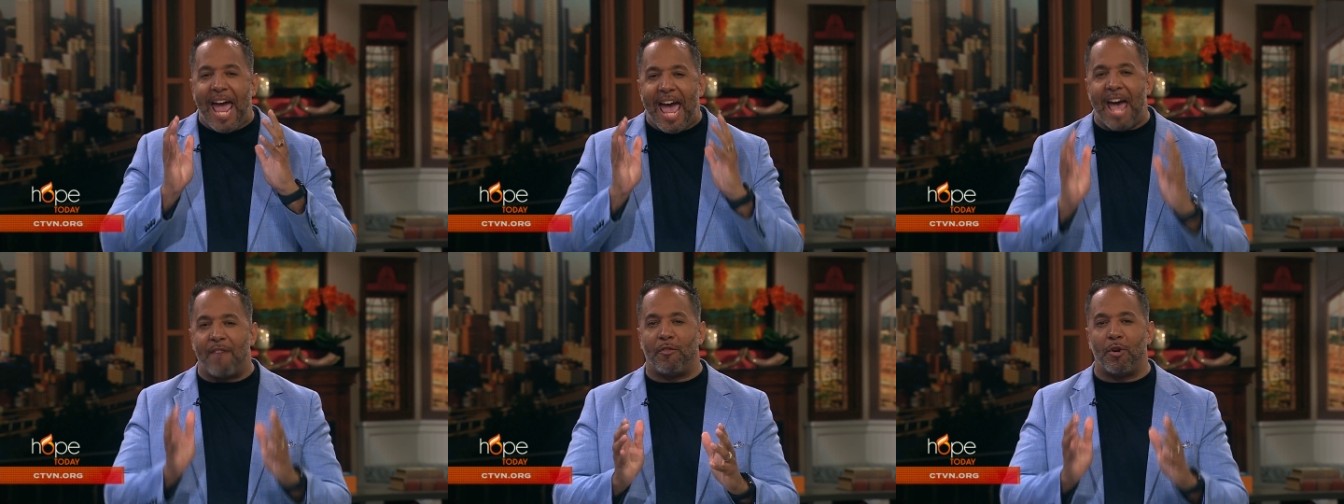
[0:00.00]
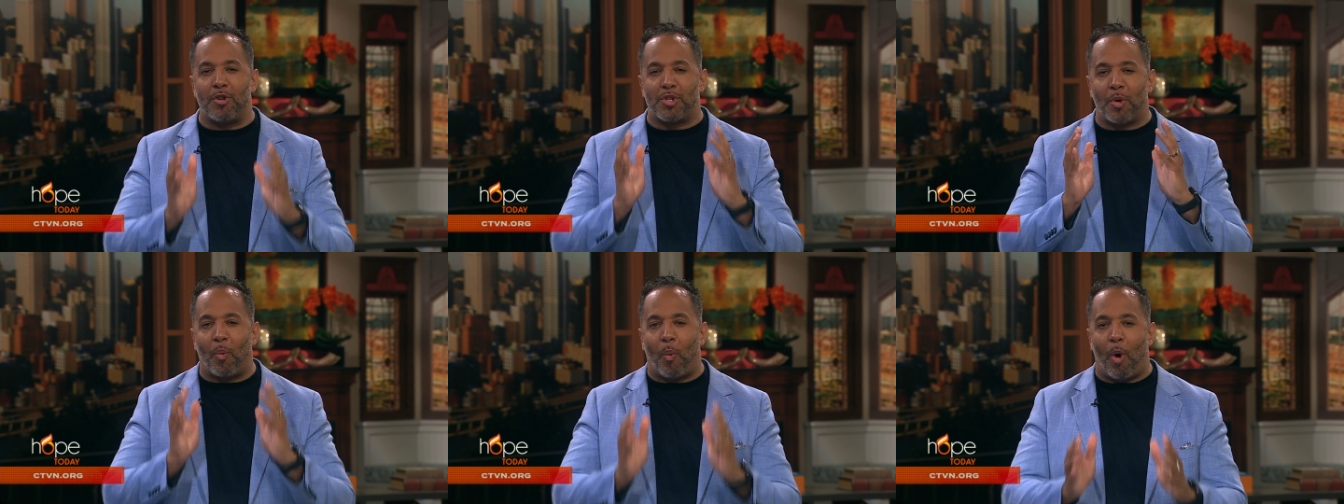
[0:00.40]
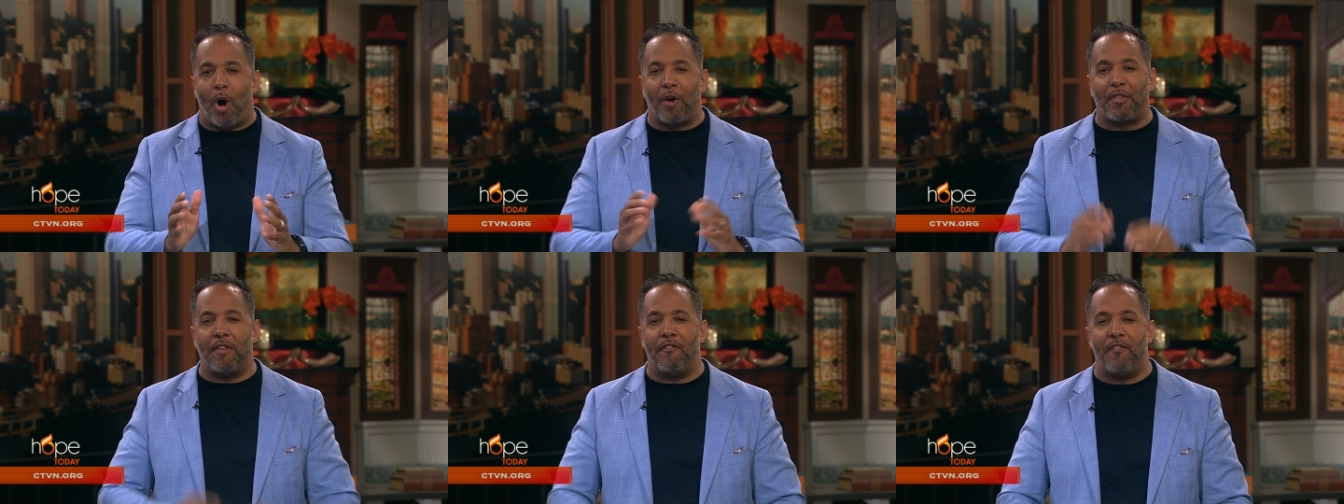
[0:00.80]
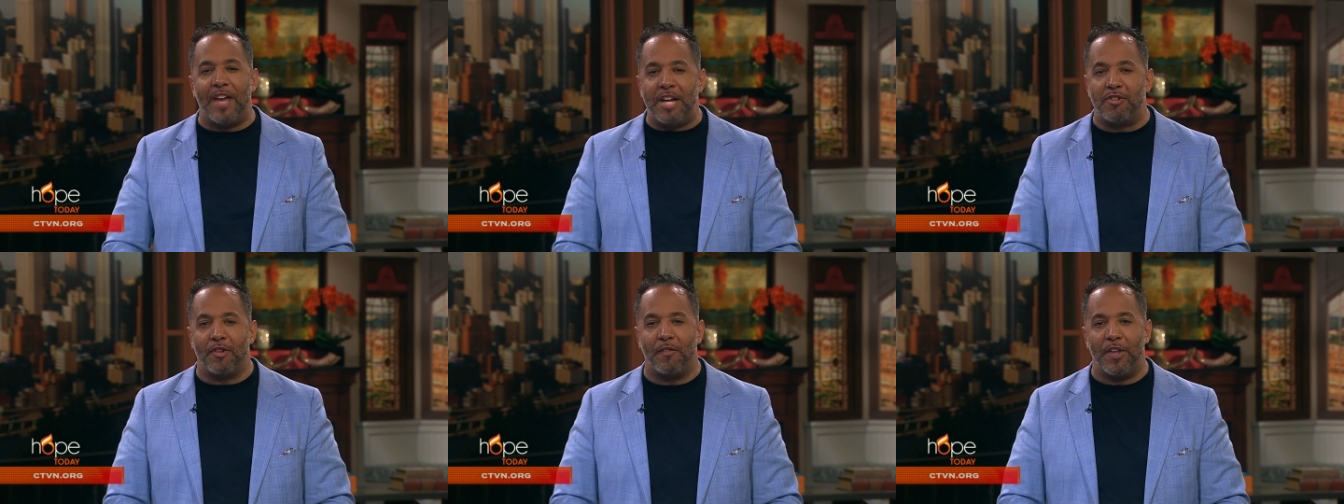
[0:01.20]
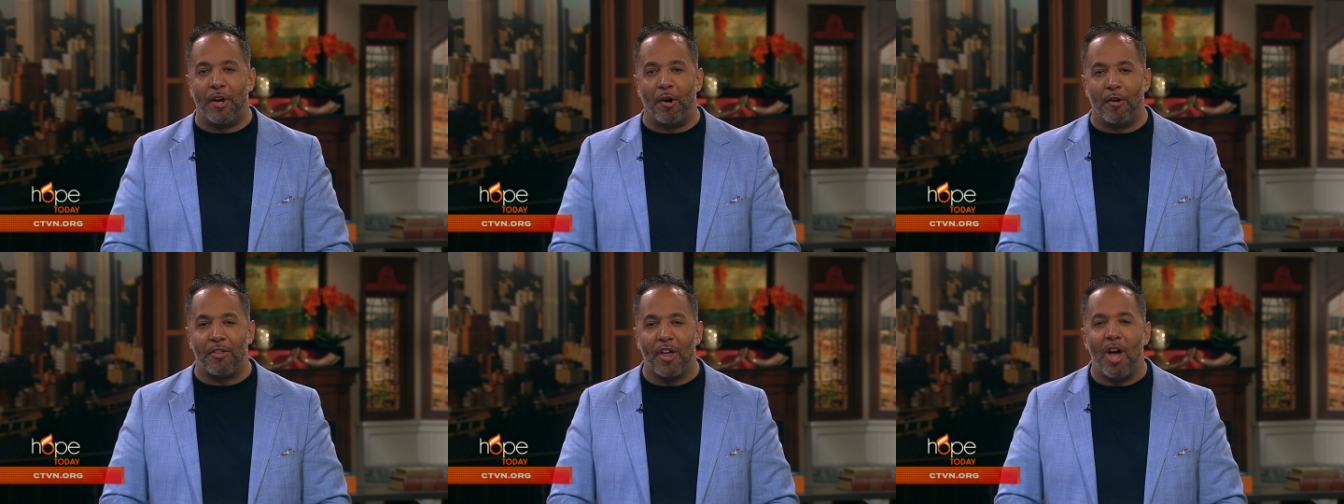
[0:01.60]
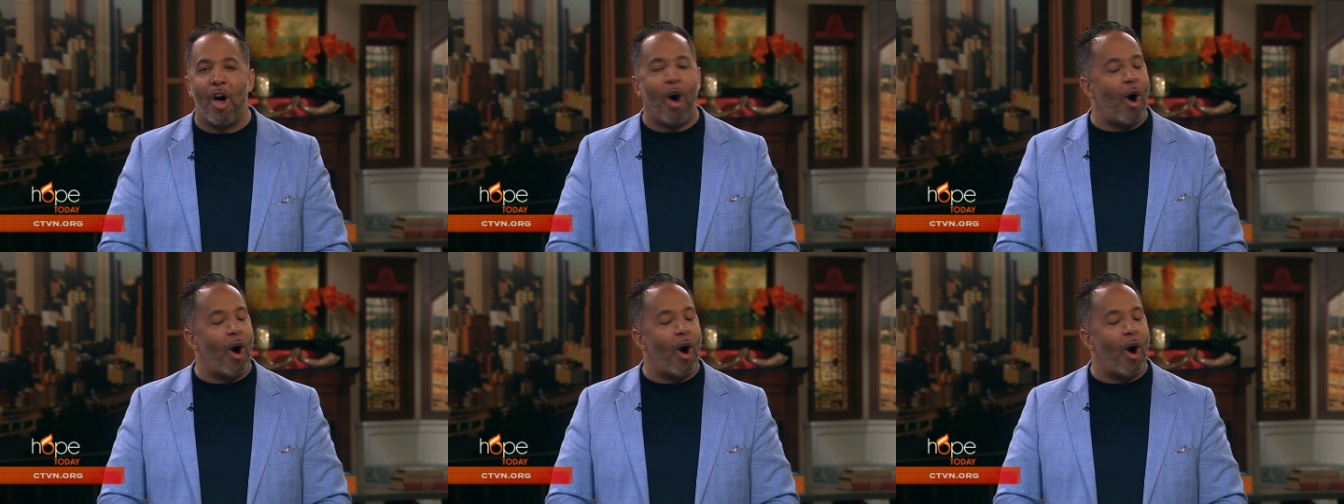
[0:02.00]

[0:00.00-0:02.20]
ever to walk the face of the earth?